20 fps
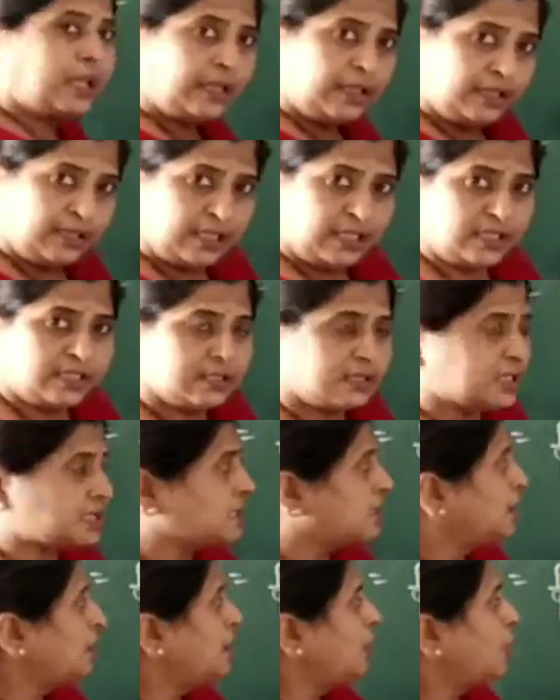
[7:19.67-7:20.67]
integers.
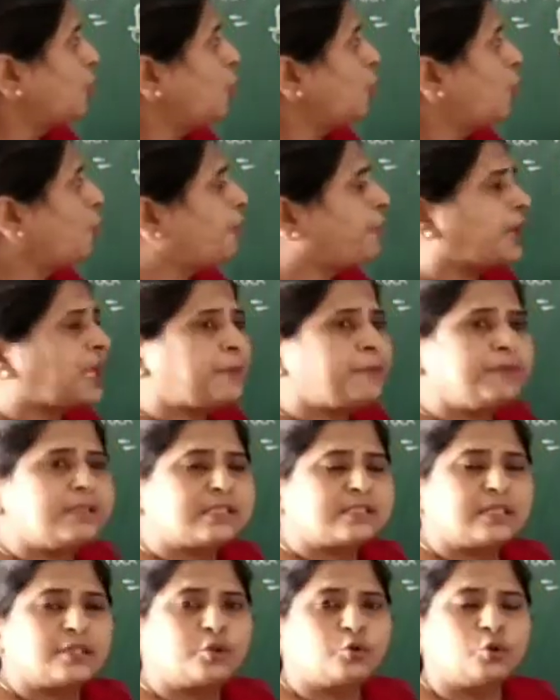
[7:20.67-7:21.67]
Co-prime means
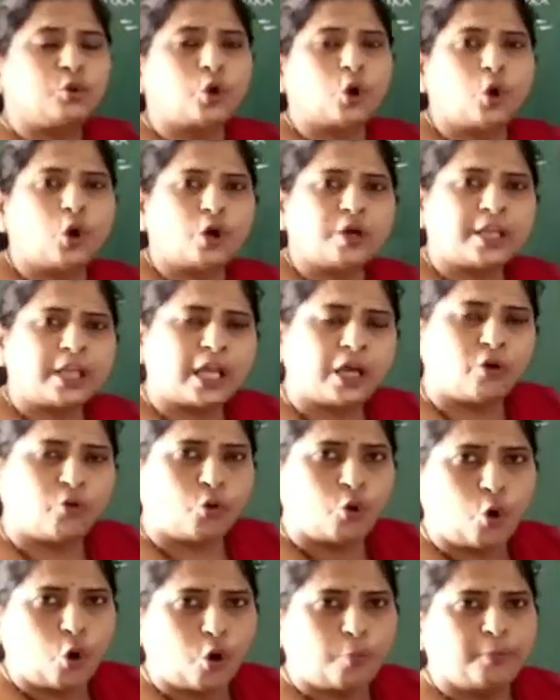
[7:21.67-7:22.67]
they do not
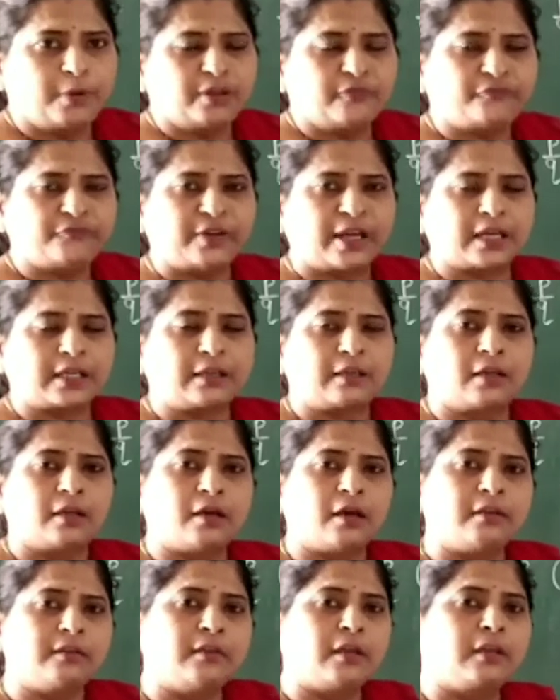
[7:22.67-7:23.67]
have common factor
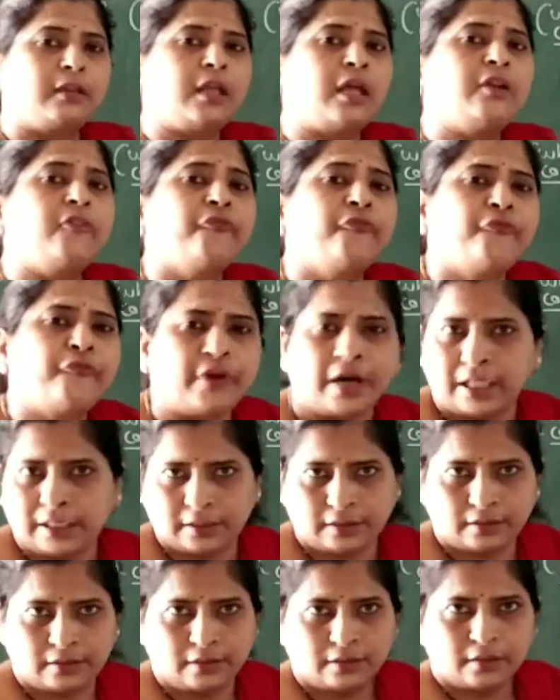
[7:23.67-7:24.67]
other than 1.
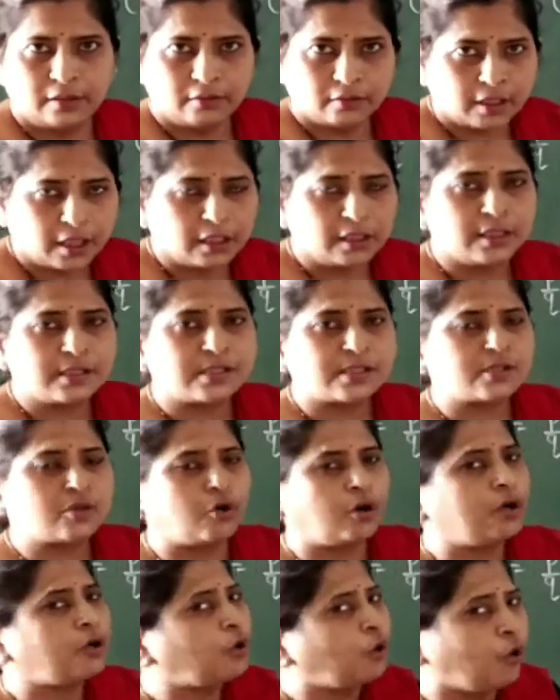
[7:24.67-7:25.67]
Okay, this is
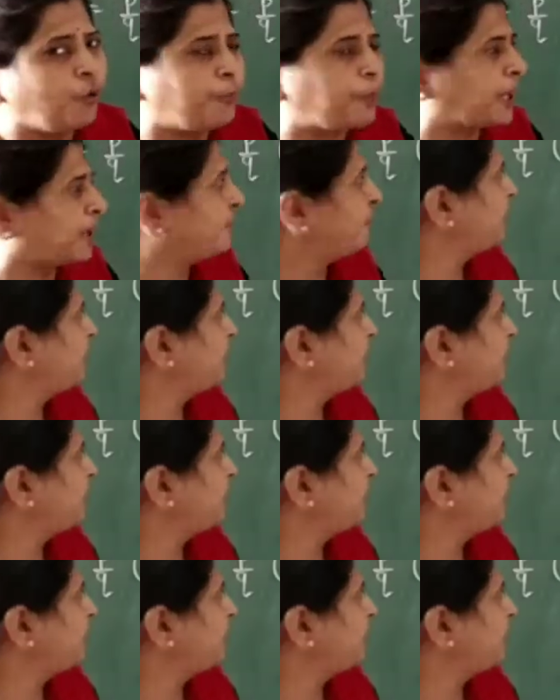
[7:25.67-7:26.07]
called co-prime